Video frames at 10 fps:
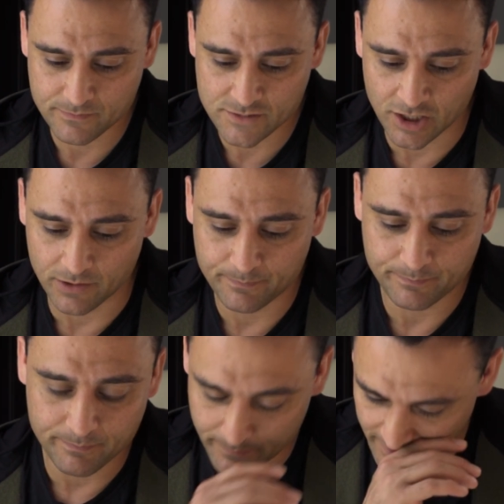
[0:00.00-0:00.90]
So
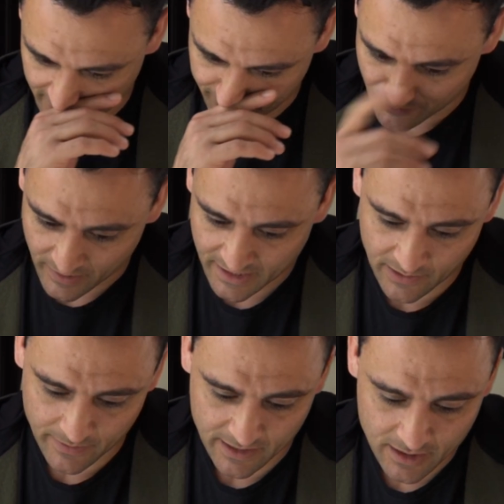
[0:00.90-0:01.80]
be careful.
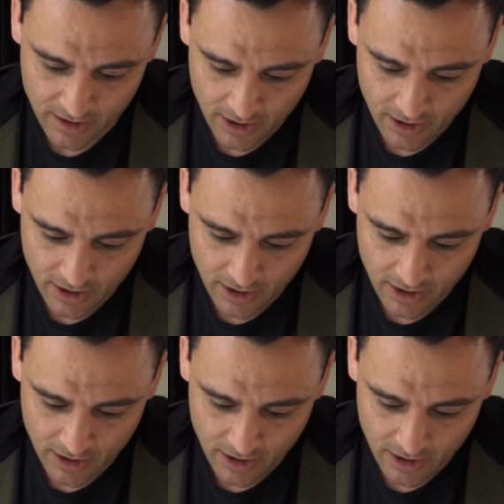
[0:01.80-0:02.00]
Anyway,